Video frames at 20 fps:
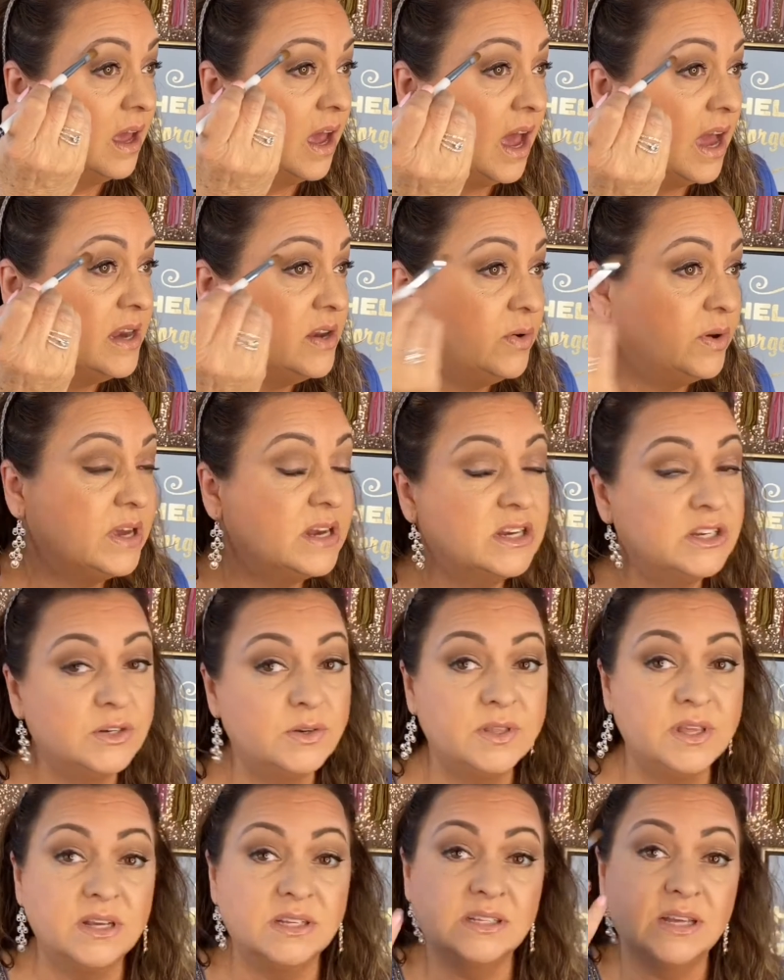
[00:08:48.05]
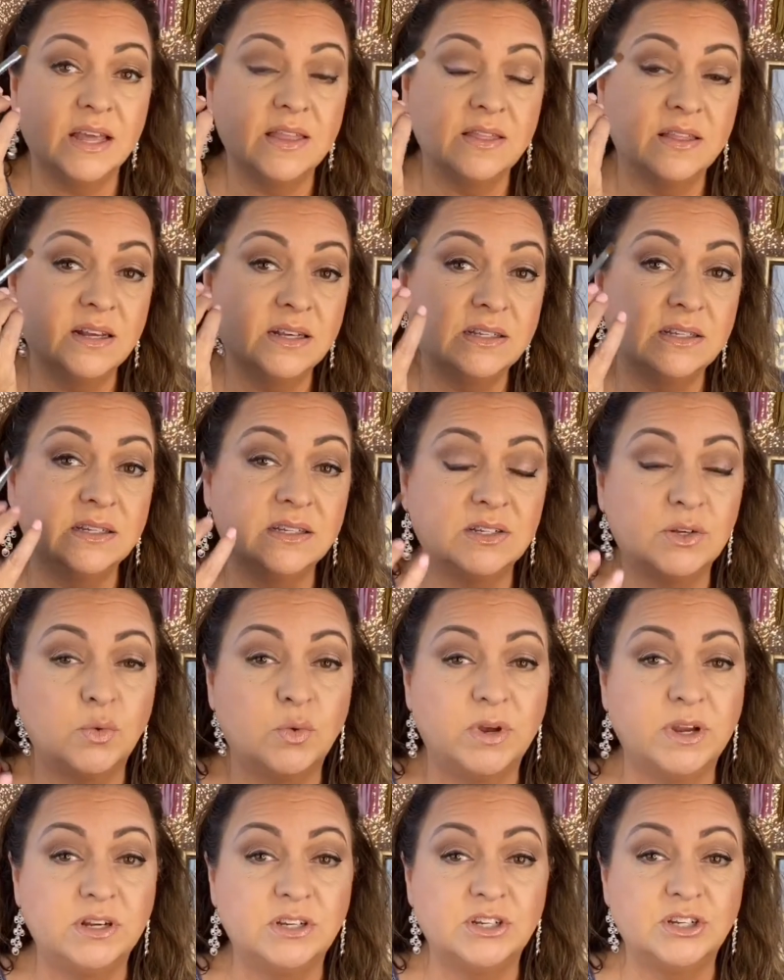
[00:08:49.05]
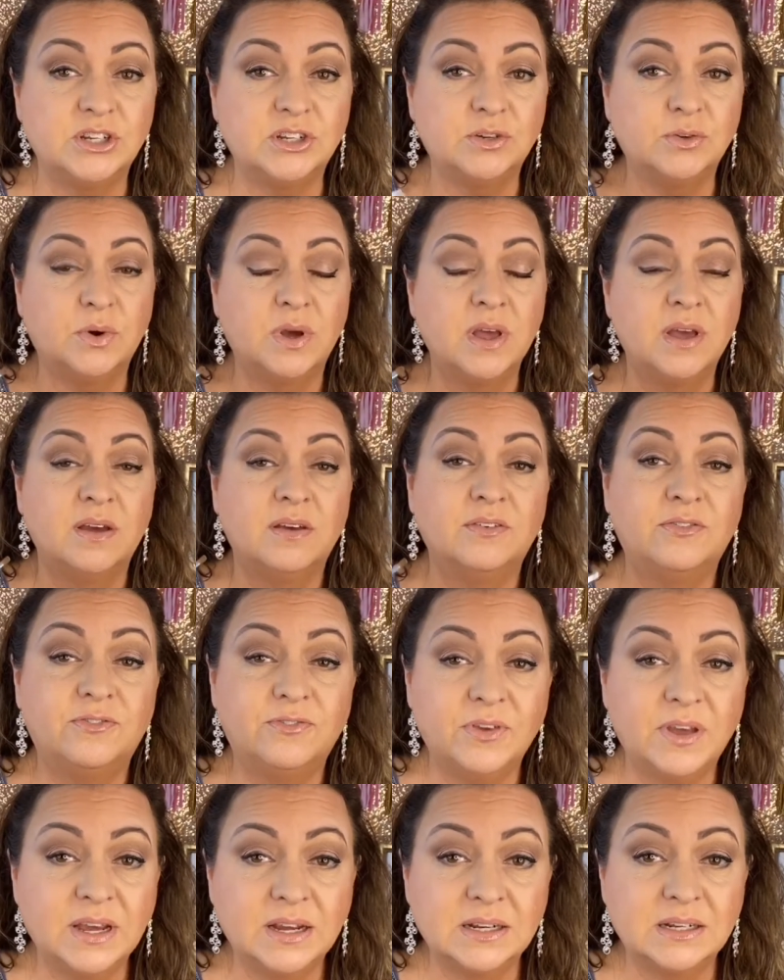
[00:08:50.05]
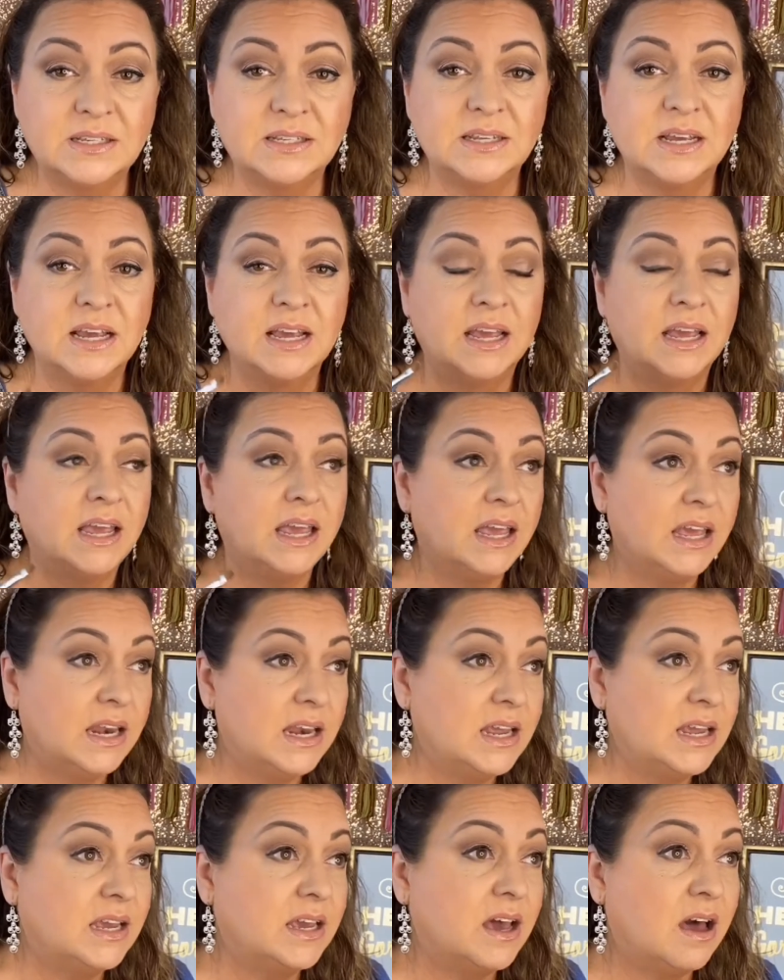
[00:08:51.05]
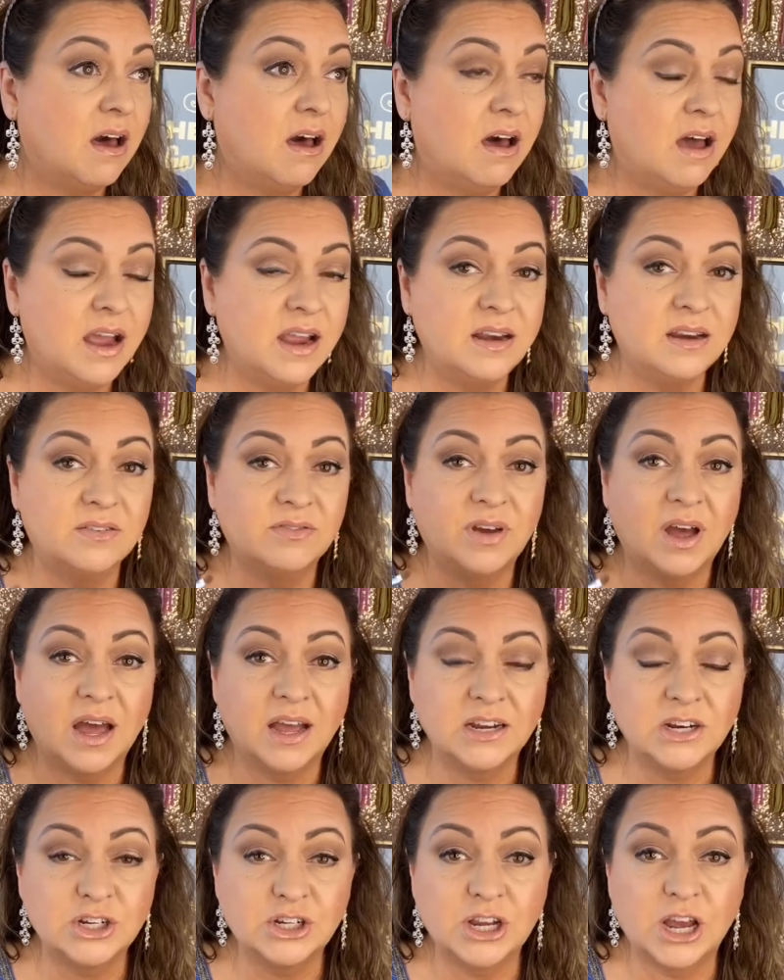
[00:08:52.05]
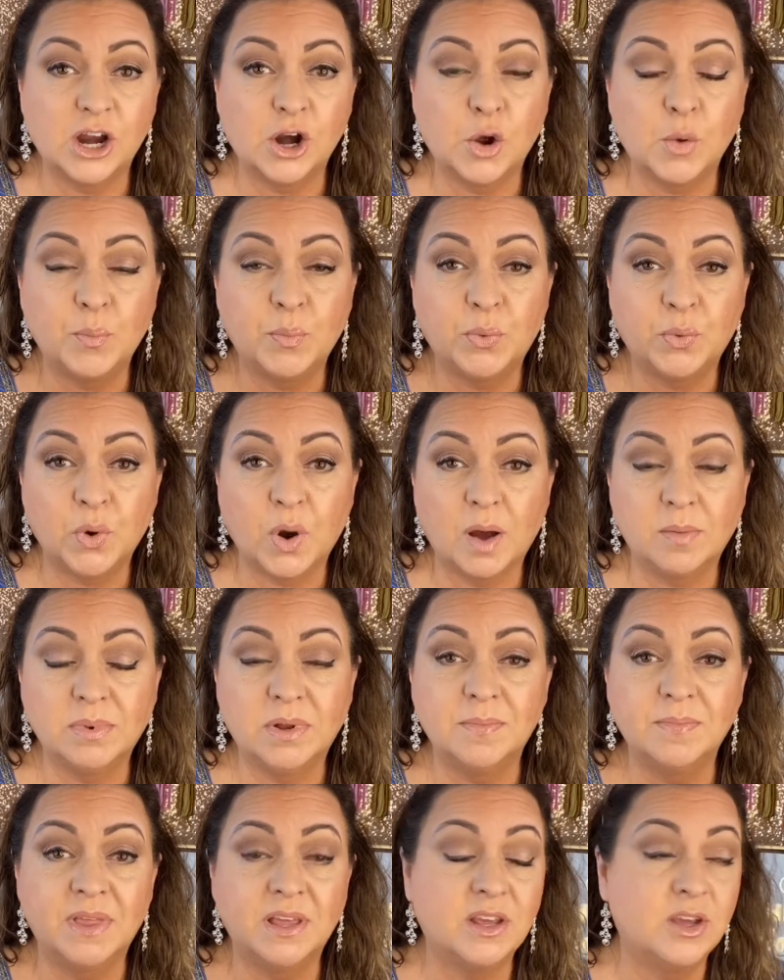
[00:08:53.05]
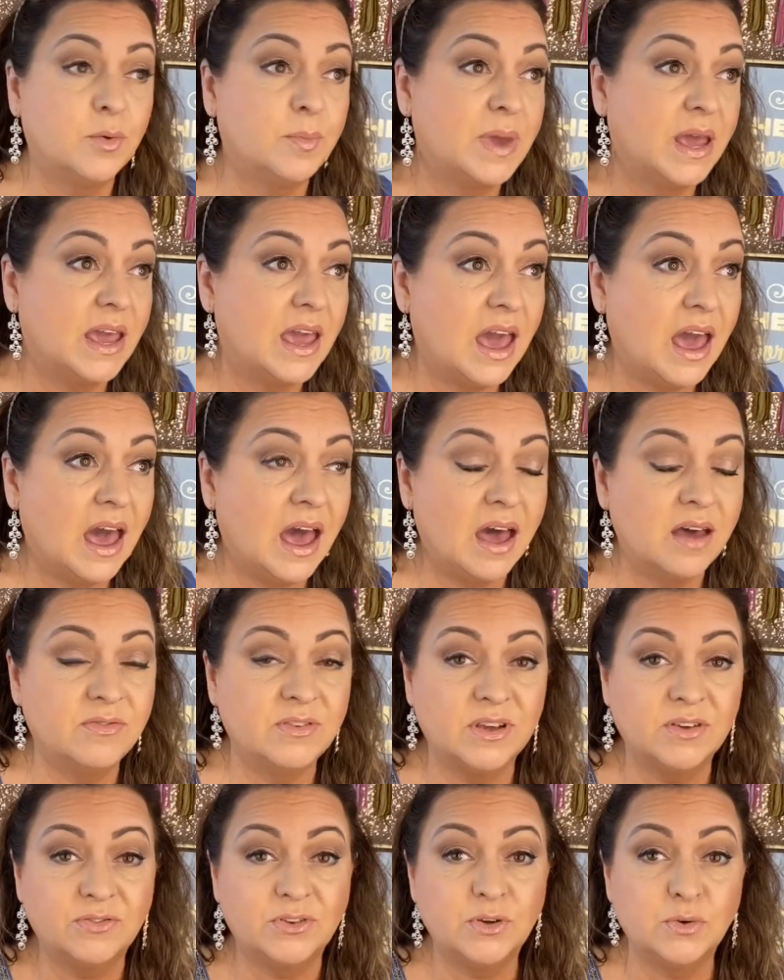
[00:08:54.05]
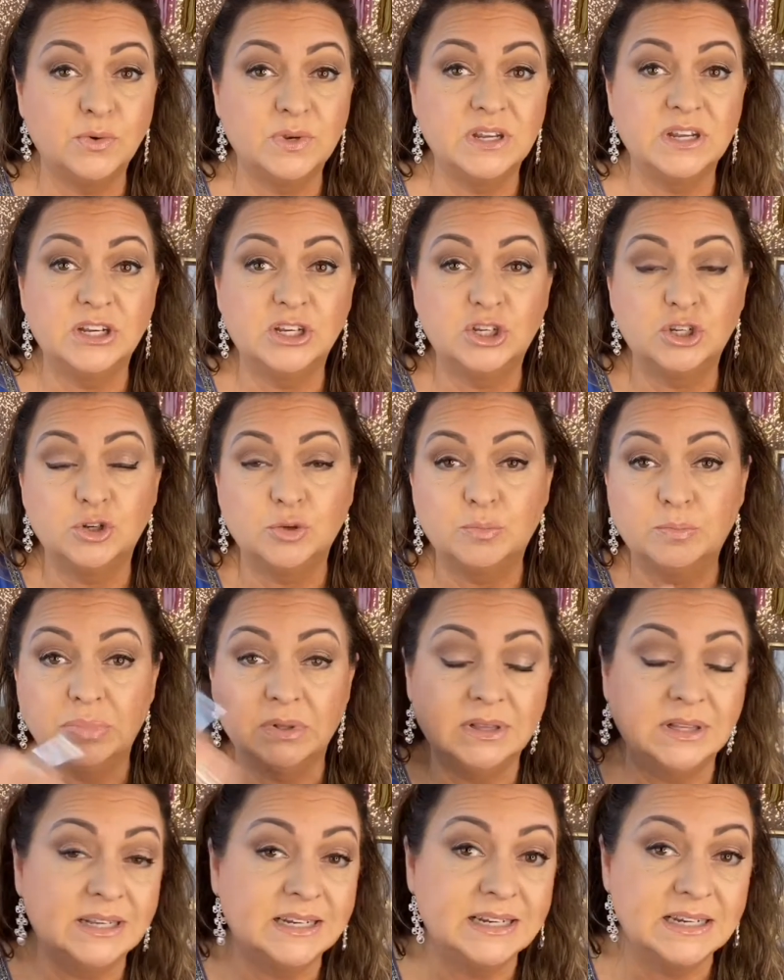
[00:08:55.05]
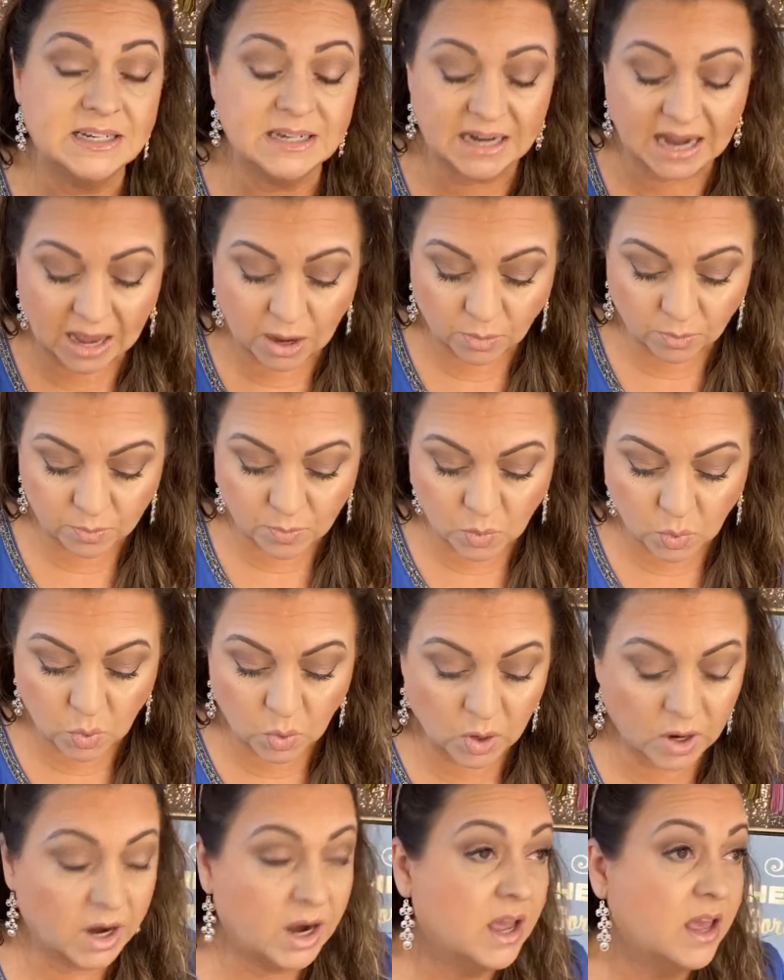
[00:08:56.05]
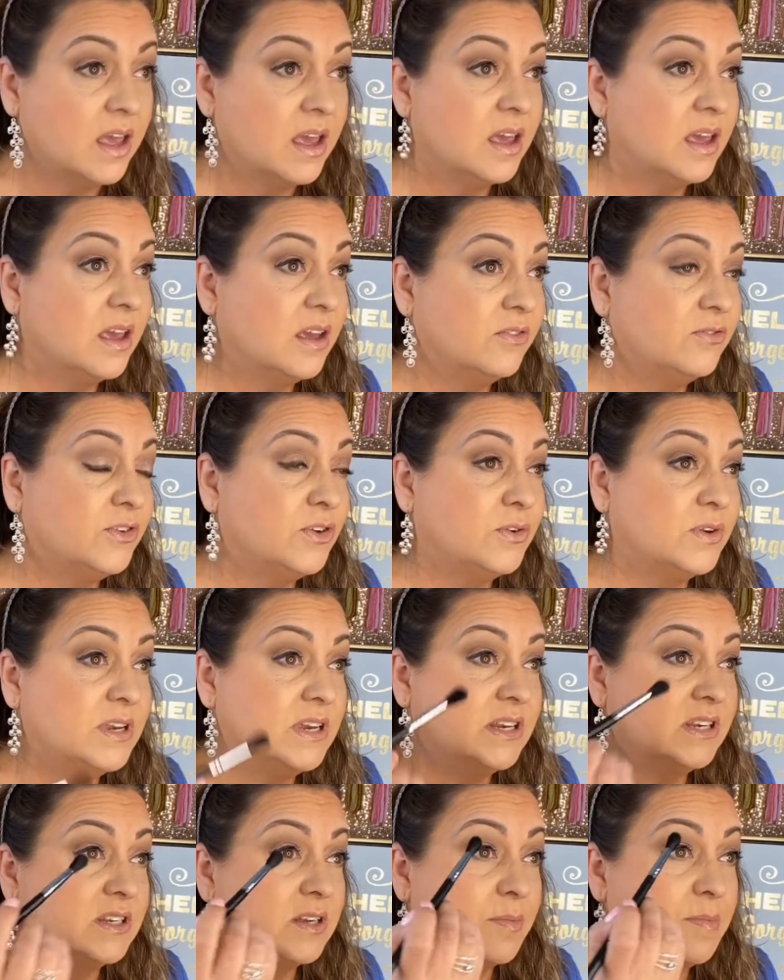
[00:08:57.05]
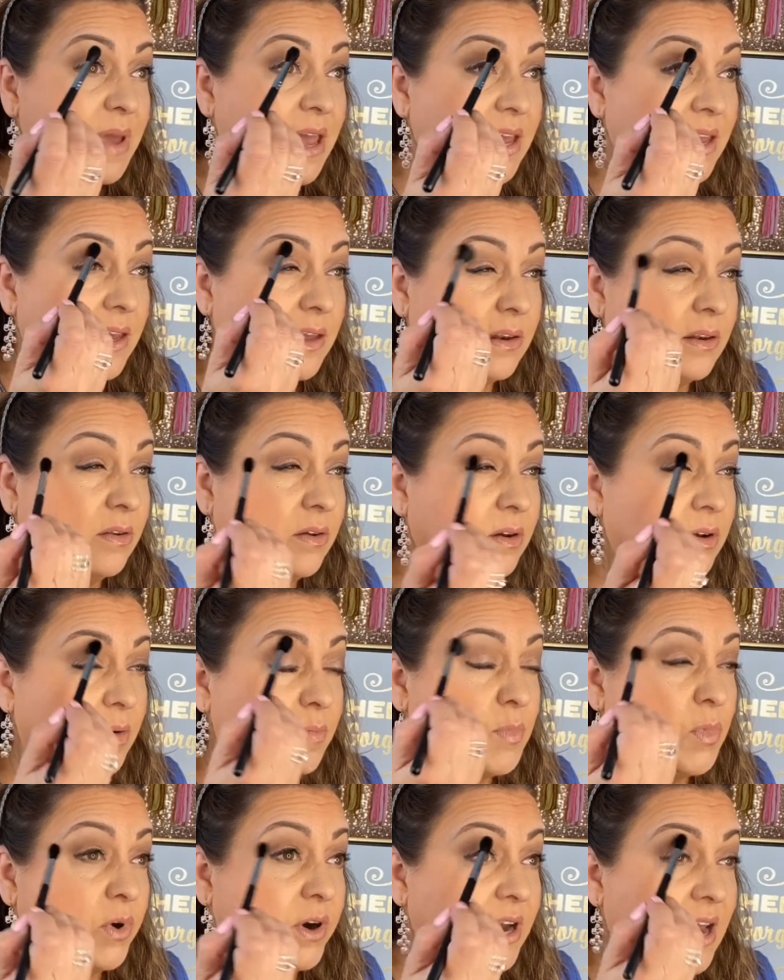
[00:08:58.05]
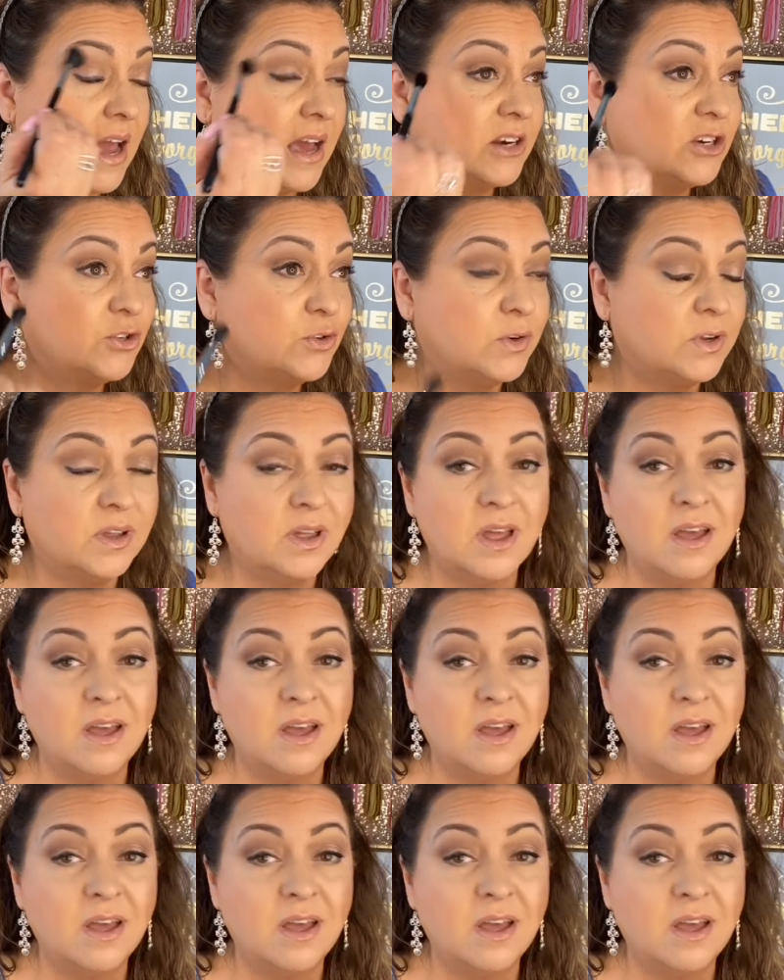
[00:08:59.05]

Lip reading: And you can do this, and this is going to fix any kind of eyeshadow problem that you may have. If you need to blend it out more, if you need to make it look more natural.